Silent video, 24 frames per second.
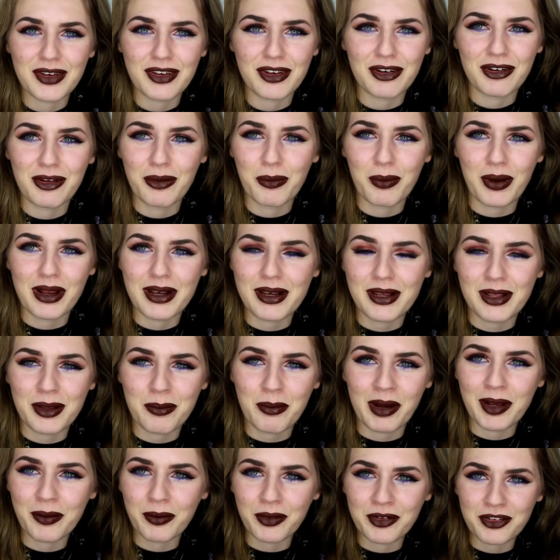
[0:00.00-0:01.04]
I don't know when
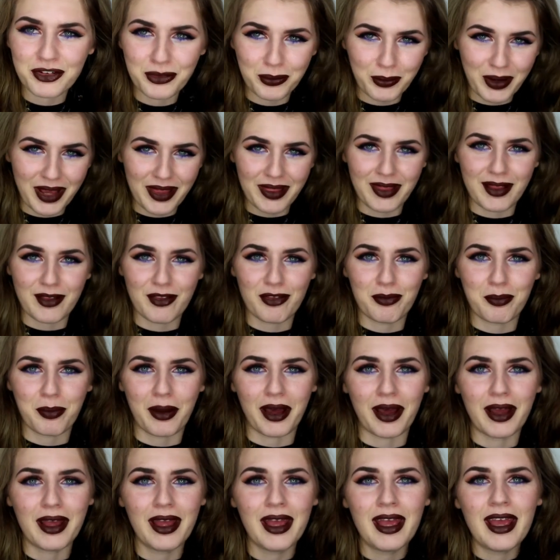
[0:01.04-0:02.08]
you might want to wear this,
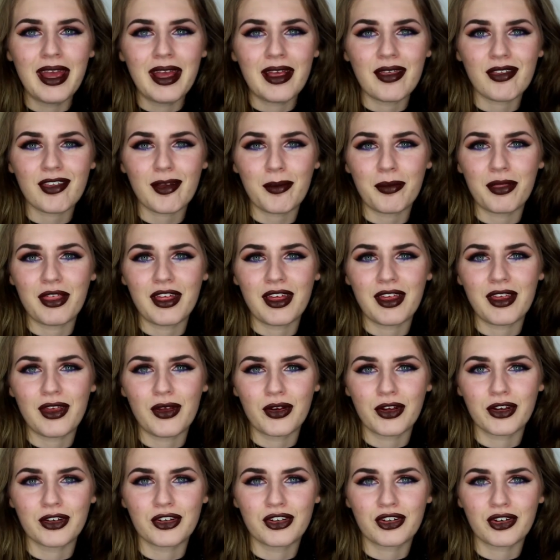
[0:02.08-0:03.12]
but something
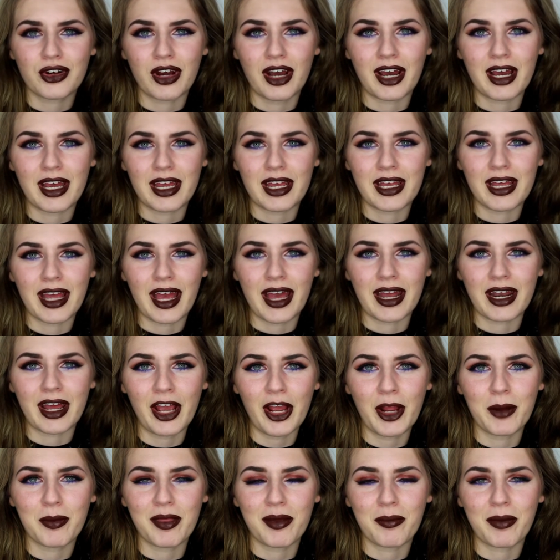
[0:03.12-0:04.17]
you can try, and I
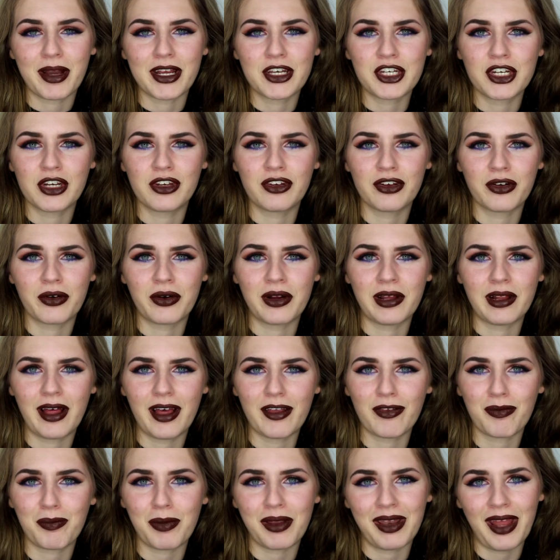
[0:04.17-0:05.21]
hope that my tutorial
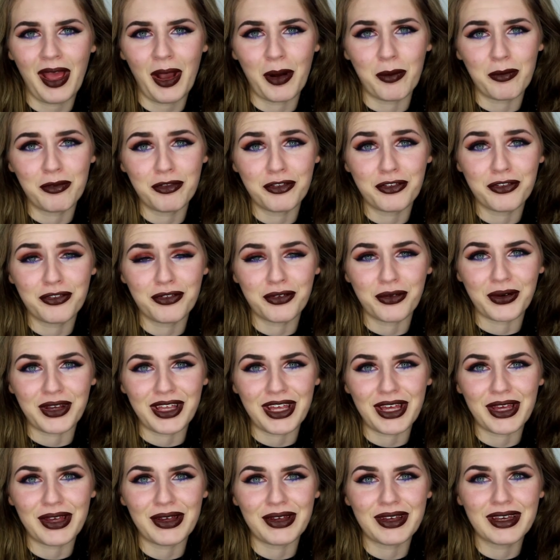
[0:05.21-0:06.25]
has been helpful for
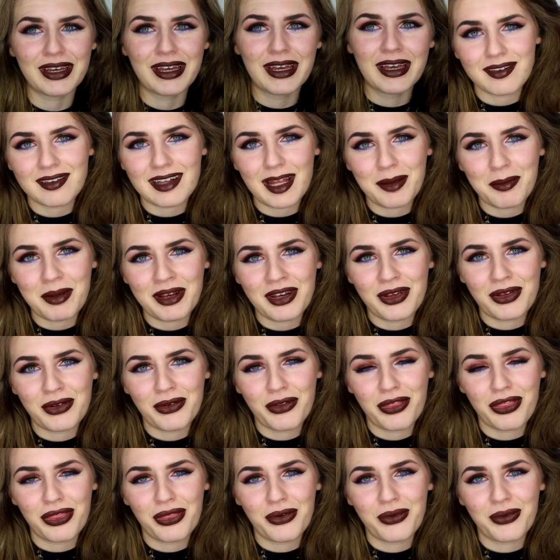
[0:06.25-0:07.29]
you. Please let me know
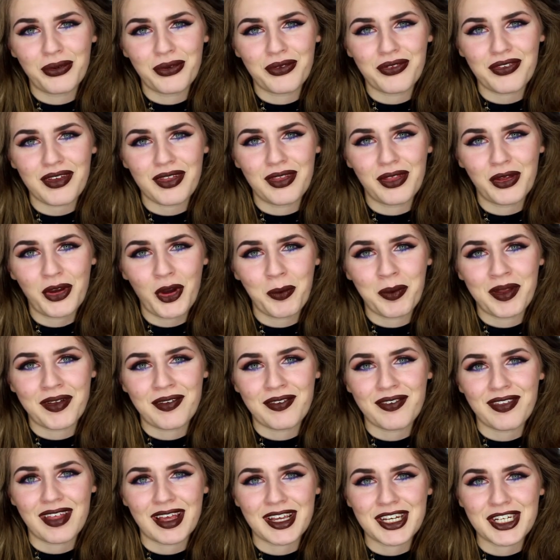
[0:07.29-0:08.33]
your thoughts in the
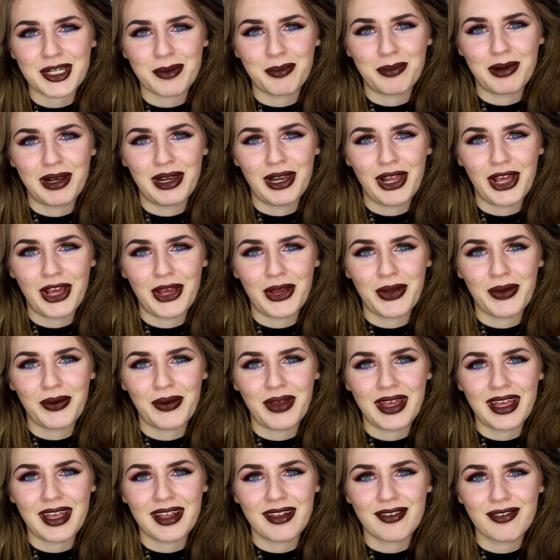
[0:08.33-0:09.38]
comments section
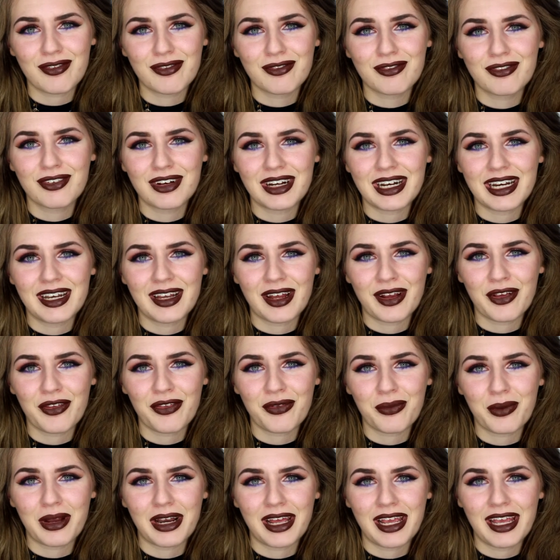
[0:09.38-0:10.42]
below. It's really
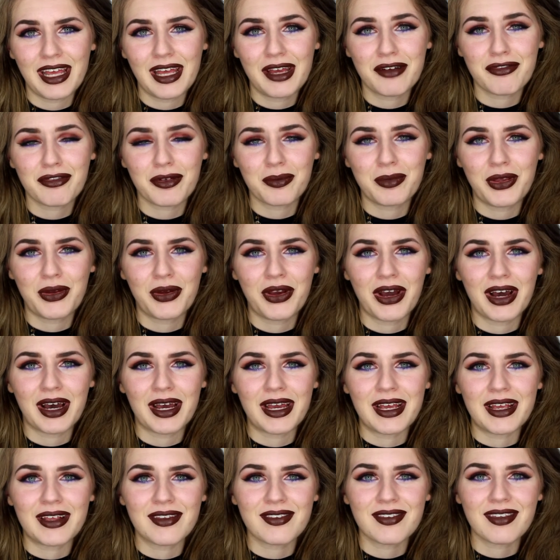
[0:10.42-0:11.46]
nice when I hear from you
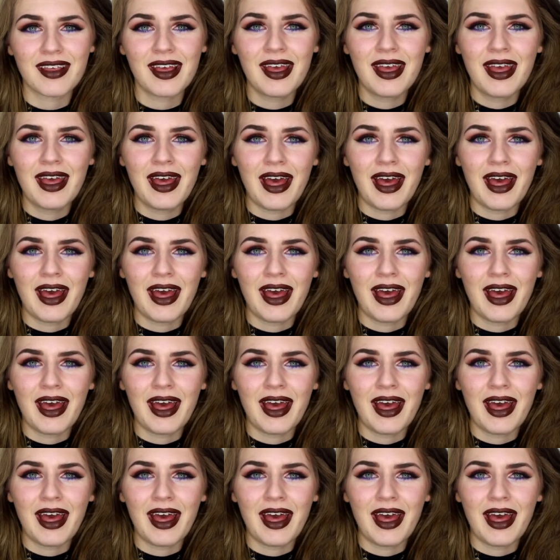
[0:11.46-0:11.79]
guys.